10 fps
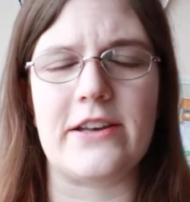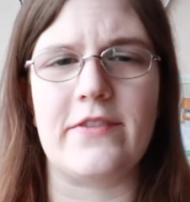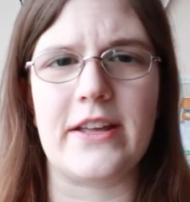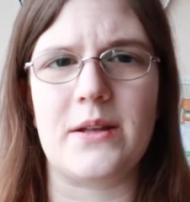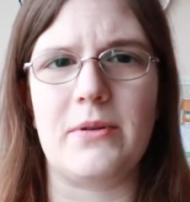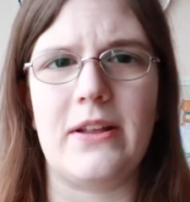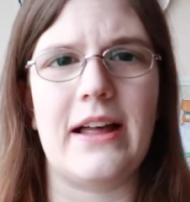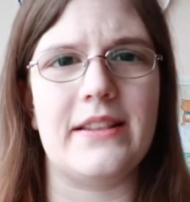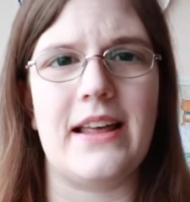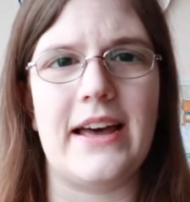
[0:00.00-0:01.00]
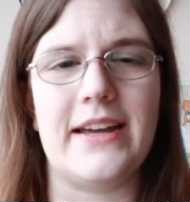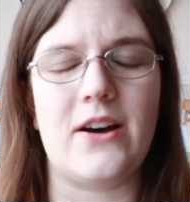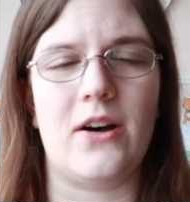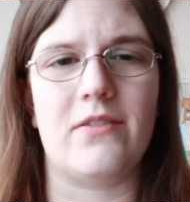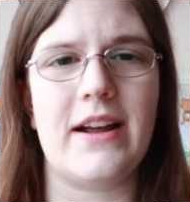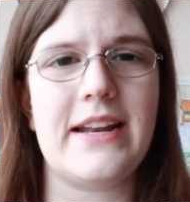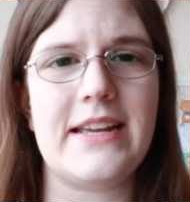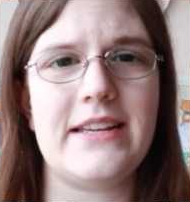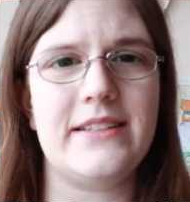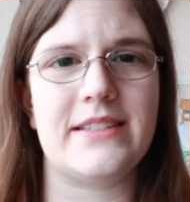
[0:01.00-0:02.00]
available online
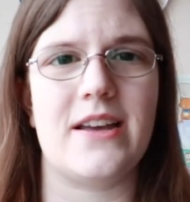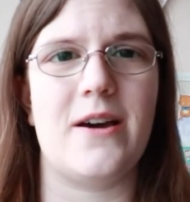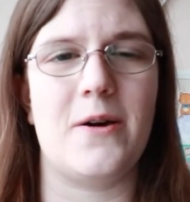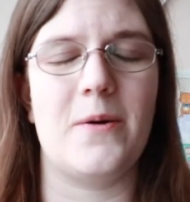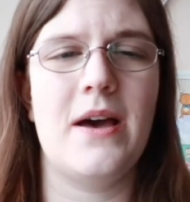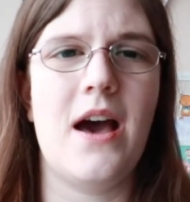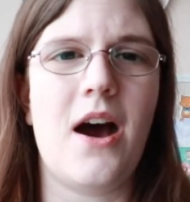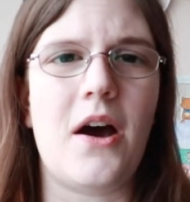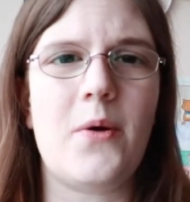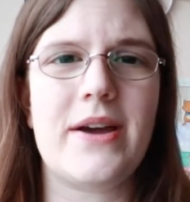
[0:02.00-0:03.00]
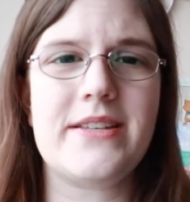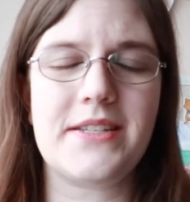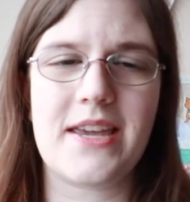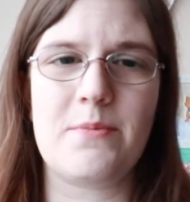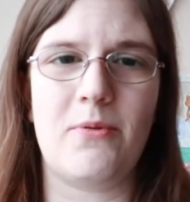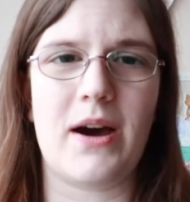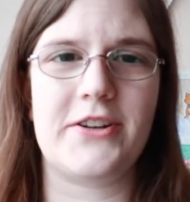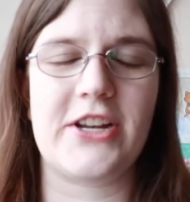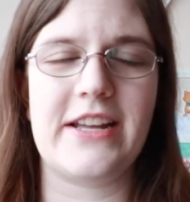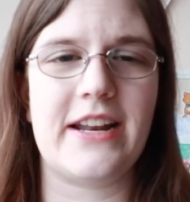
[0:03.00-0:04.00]
already, so always keep
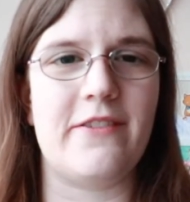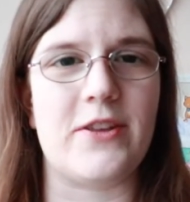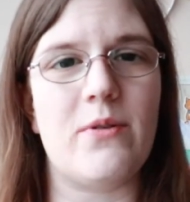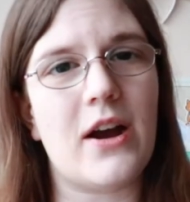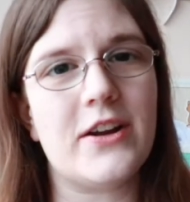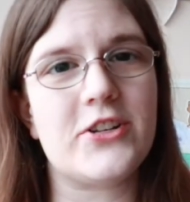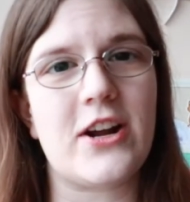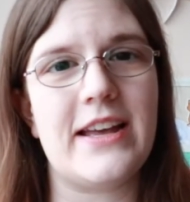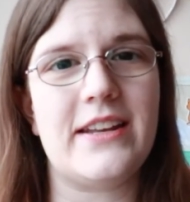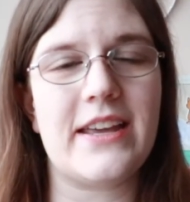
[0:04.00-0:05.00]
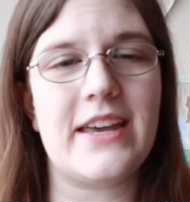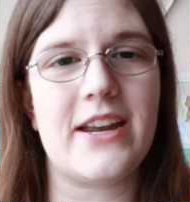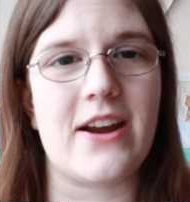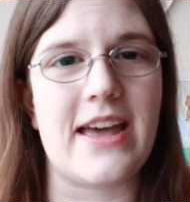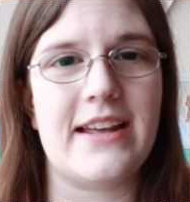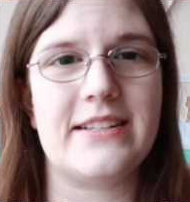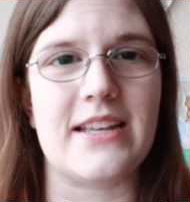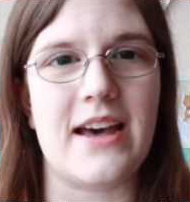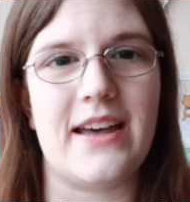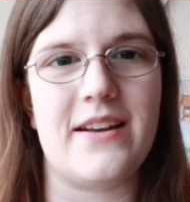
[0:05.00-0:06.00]
watching if you are trying to get your hands
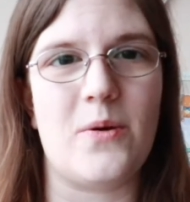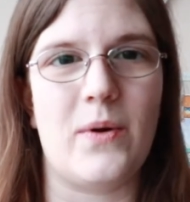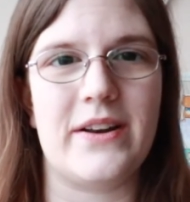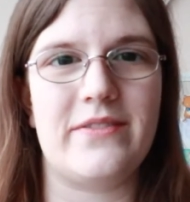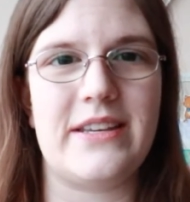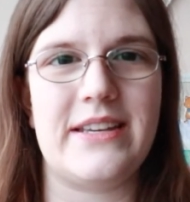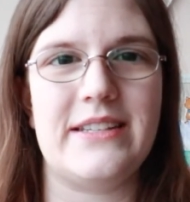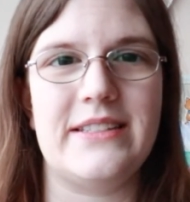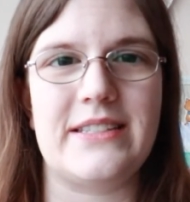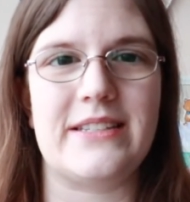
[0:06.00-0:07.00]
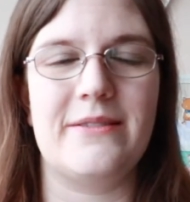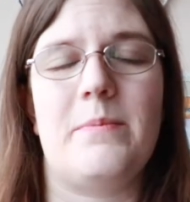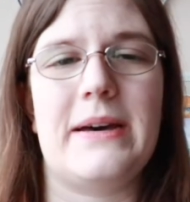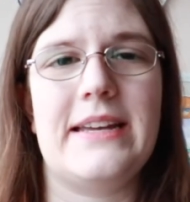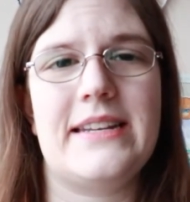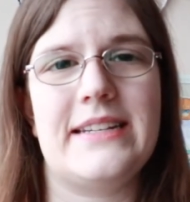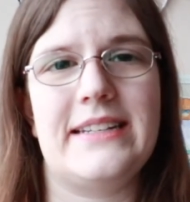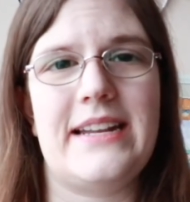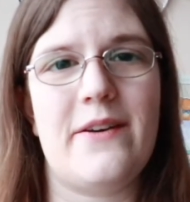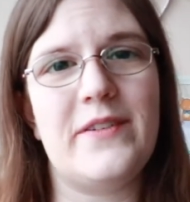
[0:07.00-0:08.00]
on one of these. But
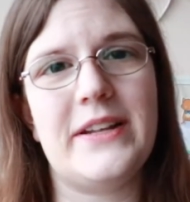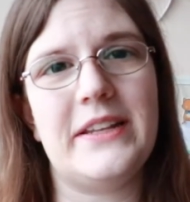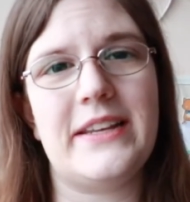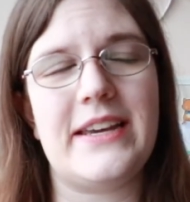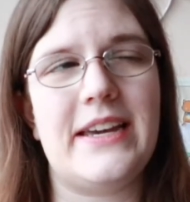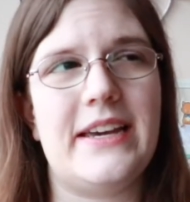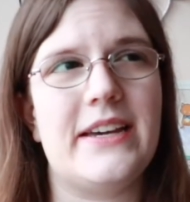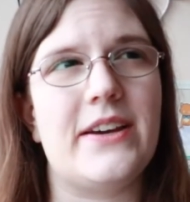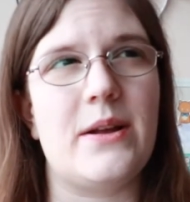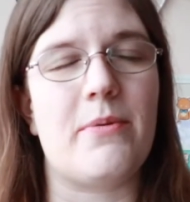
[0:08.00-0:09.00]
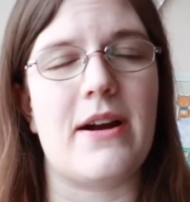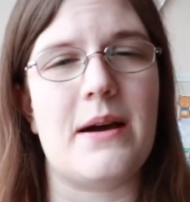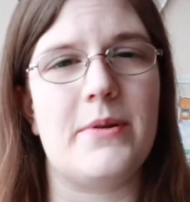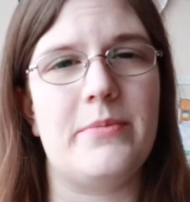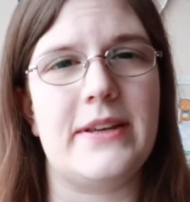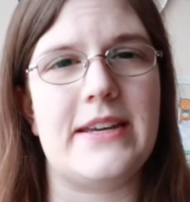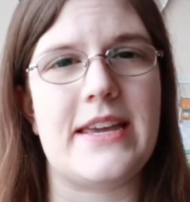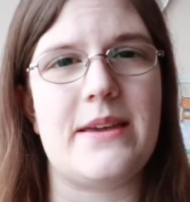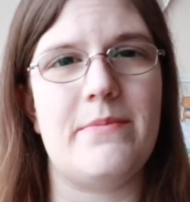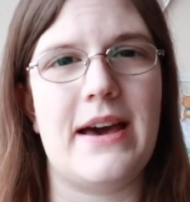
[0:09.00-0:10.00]
definitely gonna probably
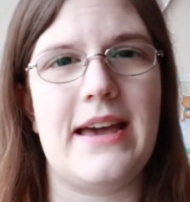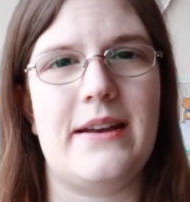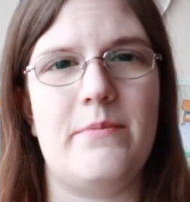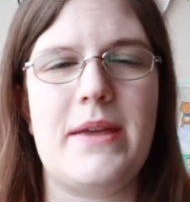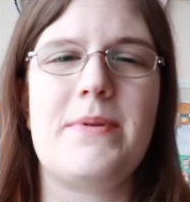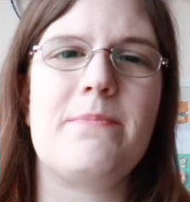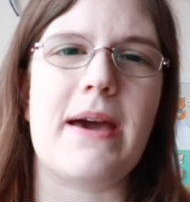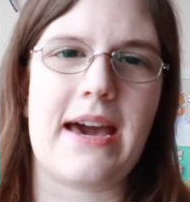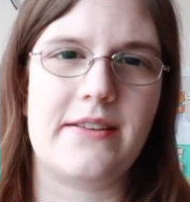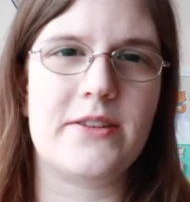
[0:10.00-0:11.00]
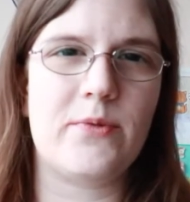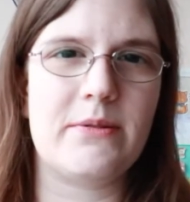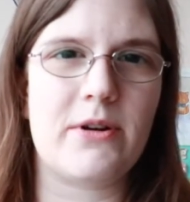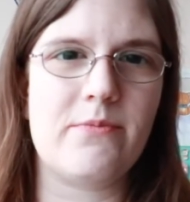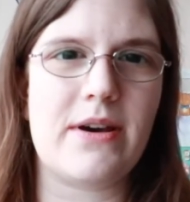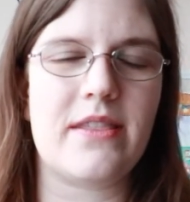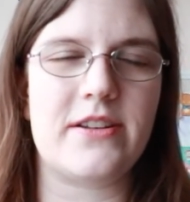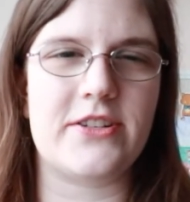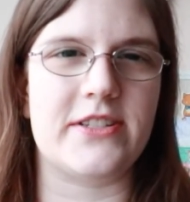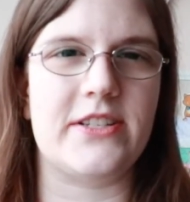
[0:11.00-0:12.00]
keep mine maybe past one more
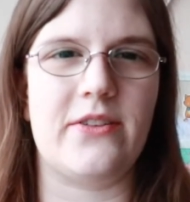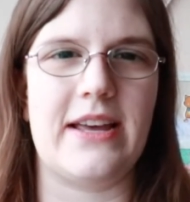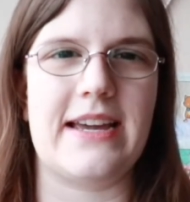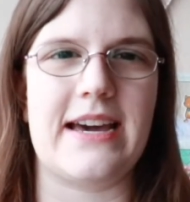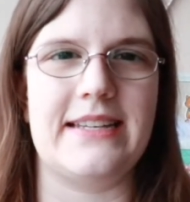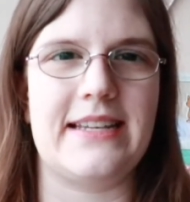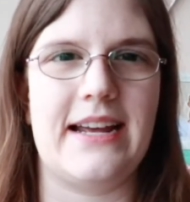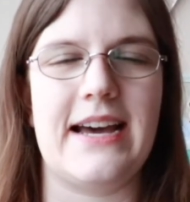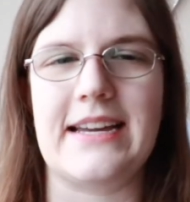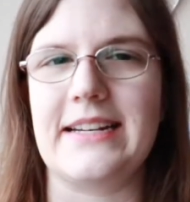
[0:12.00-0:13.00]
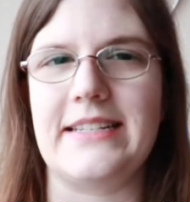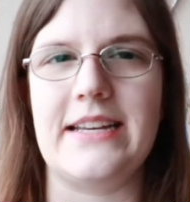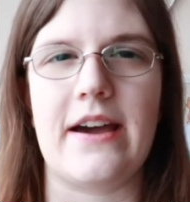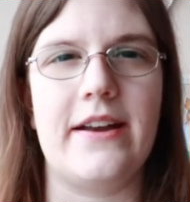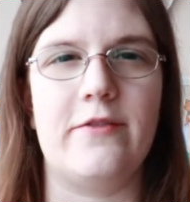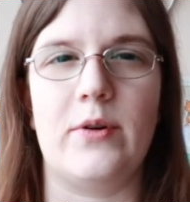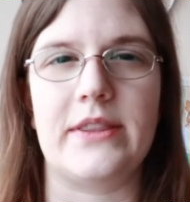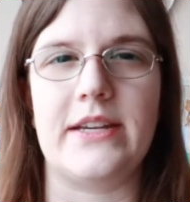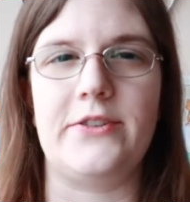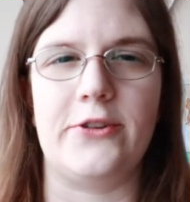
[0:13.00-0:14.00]
month, just so, like I said, I can see kind of
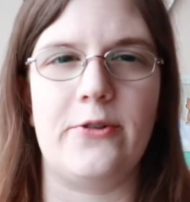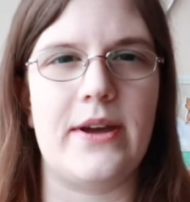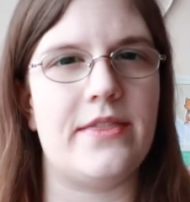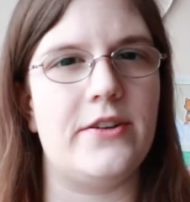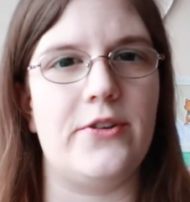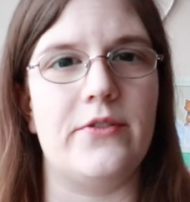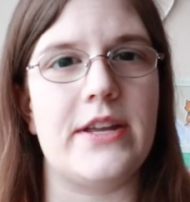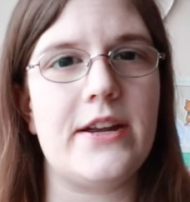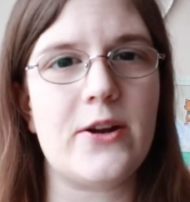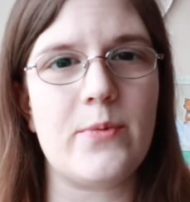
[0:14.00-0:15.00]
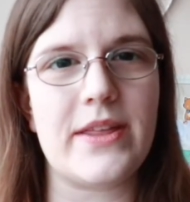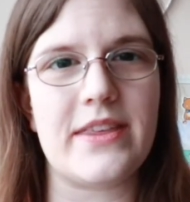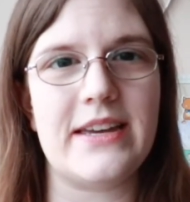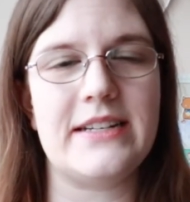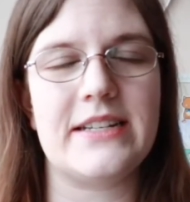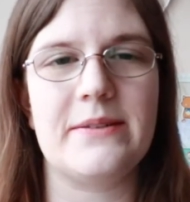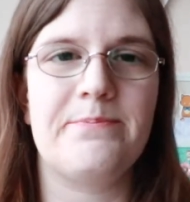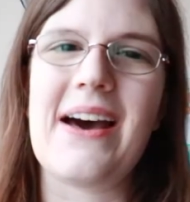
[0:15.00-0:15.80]
what they do in the new year with it.